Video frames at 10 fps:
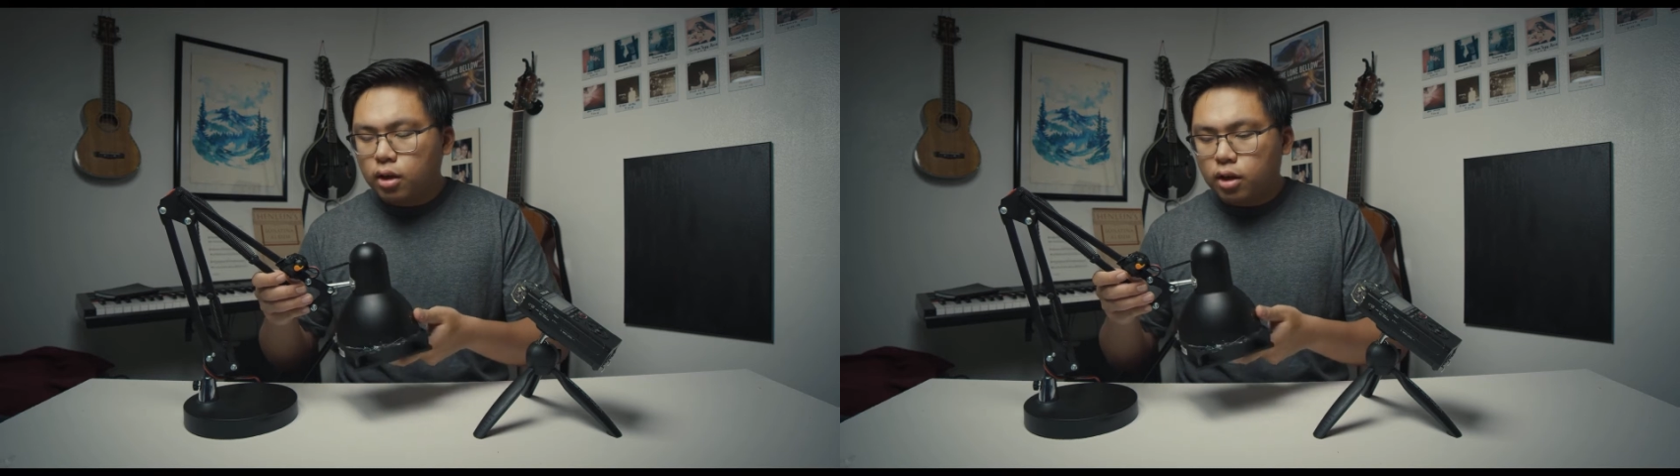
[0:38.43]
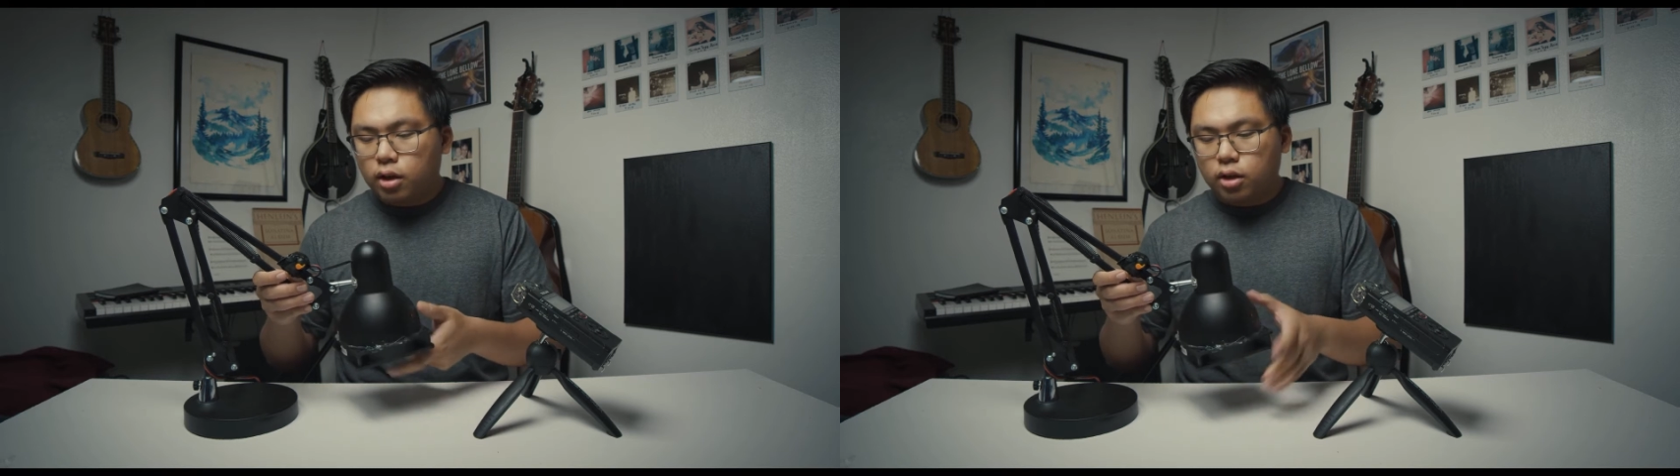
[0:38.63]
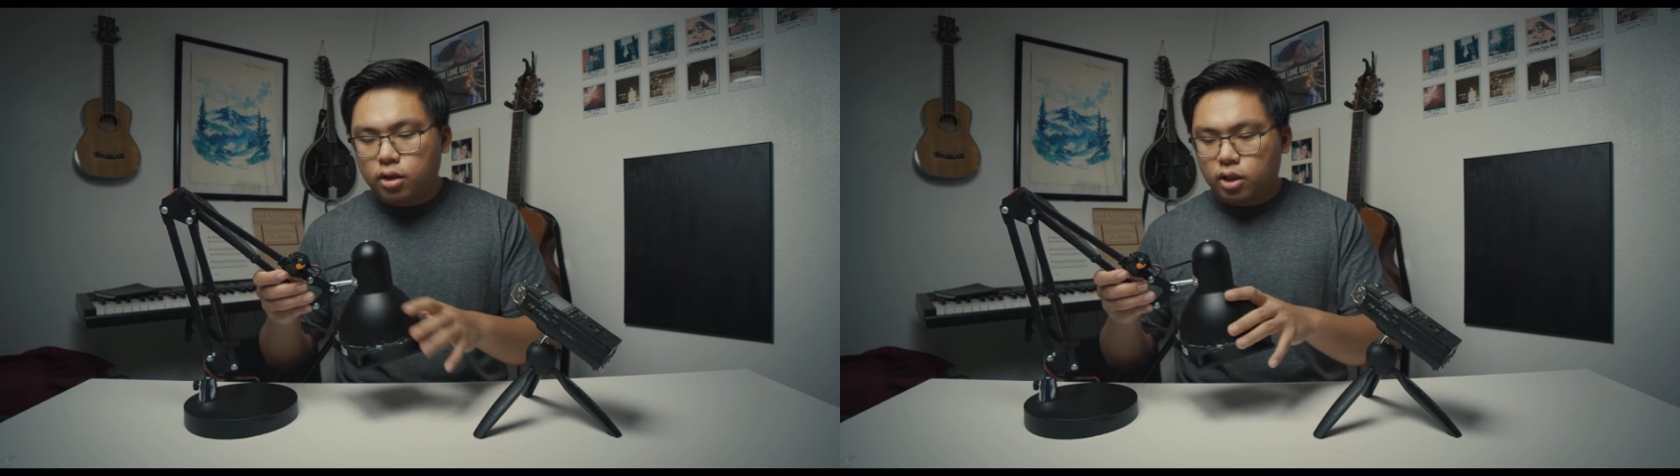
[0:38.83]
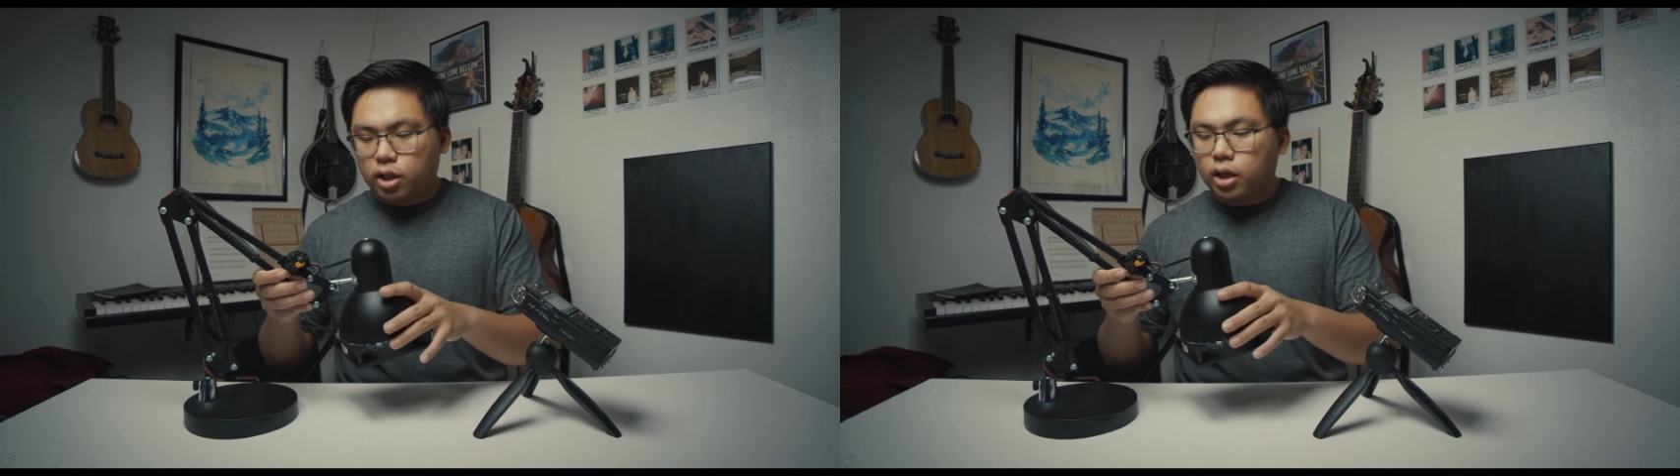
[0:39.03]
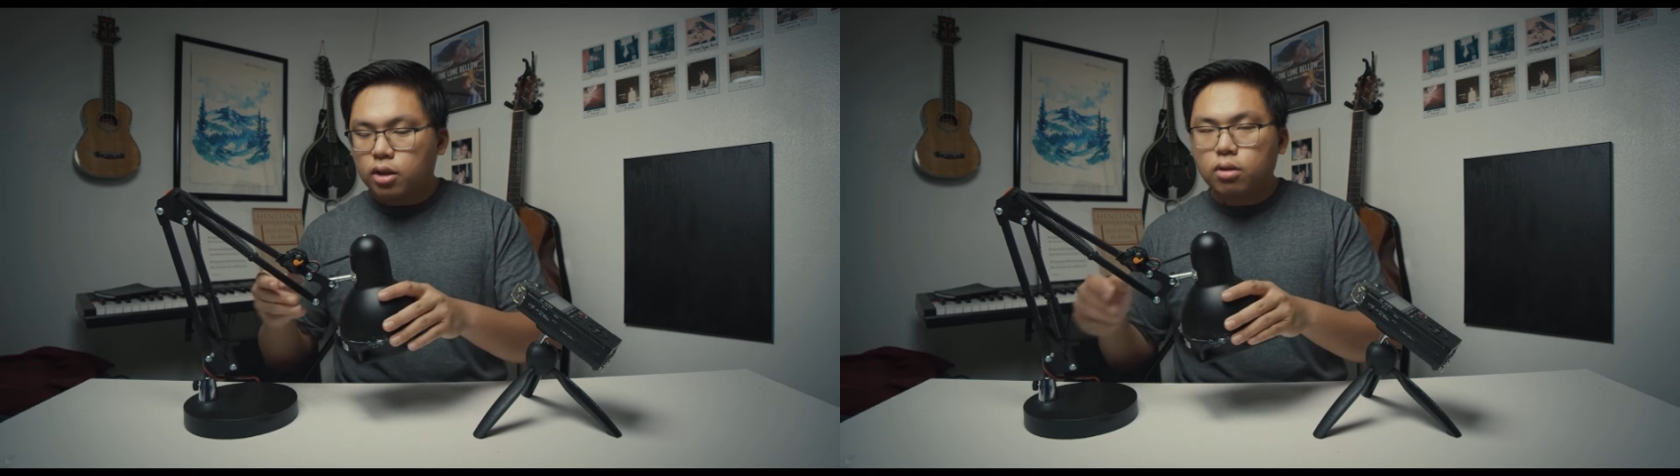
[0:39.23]
A
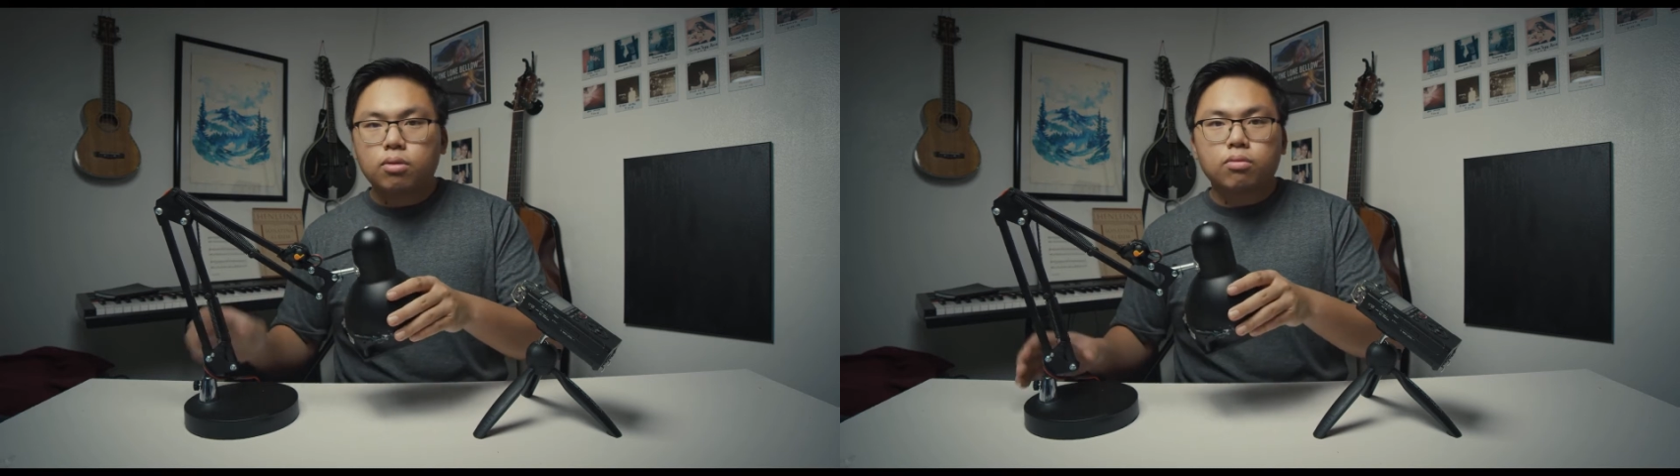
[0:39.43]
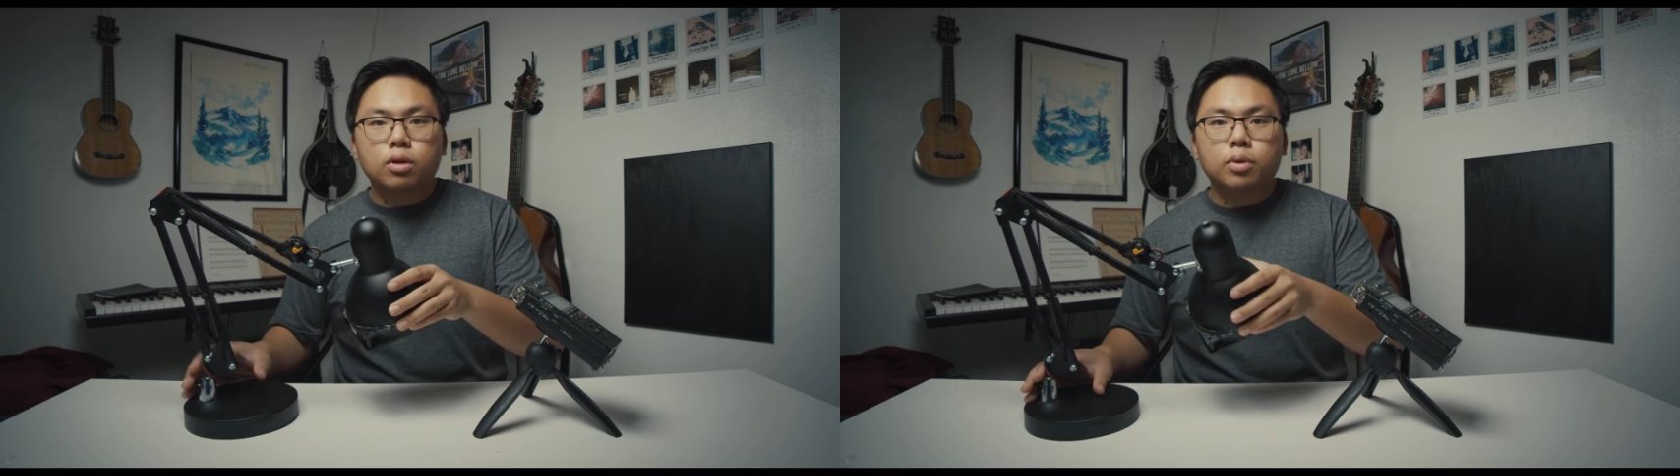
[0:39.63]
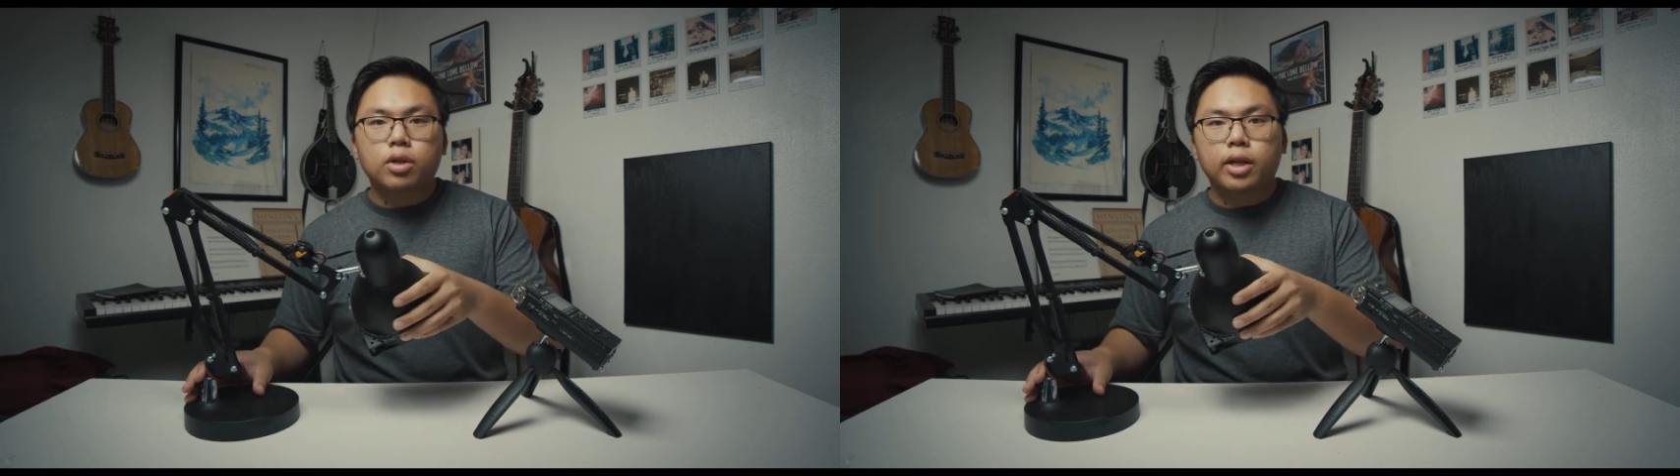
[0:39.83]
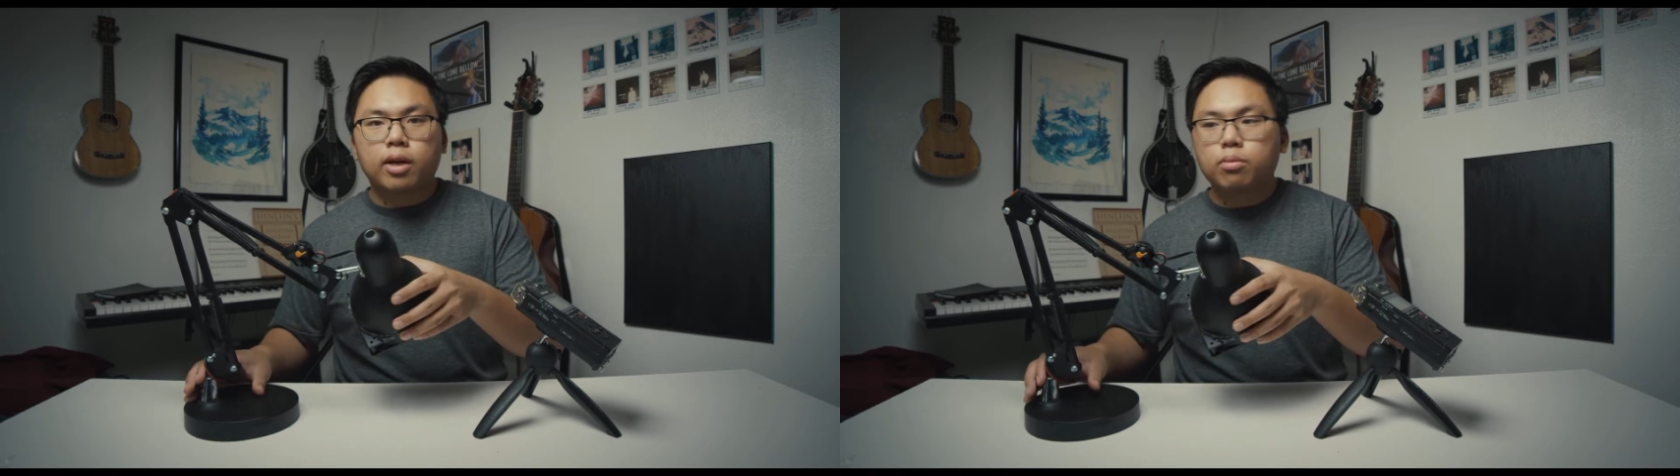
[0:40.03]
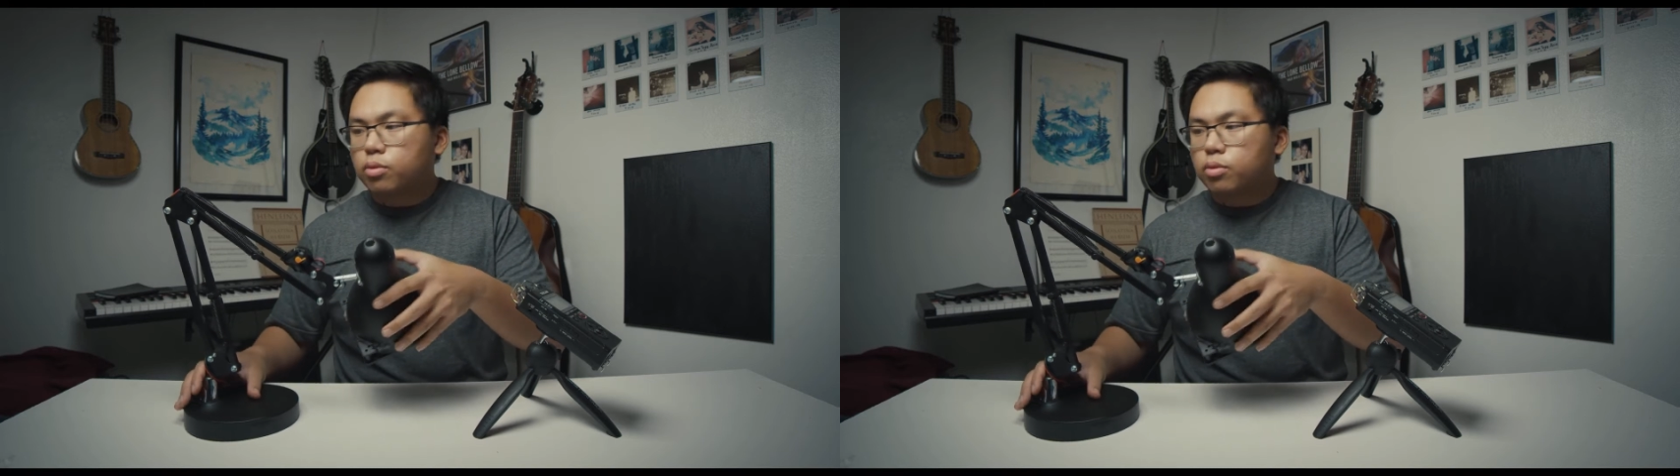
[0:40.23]
gutted Walmart lamp